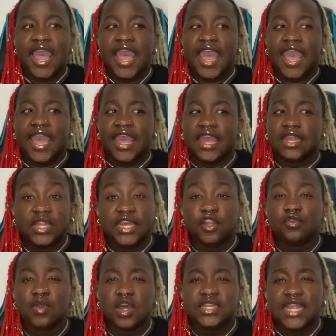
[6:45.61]
and
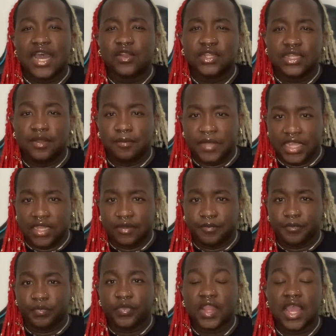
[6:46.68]
later on down in the
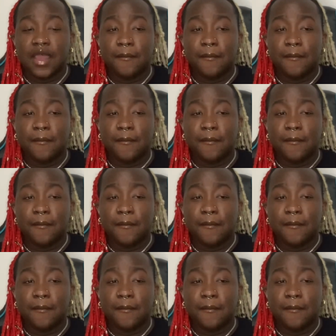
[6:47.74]
meeting,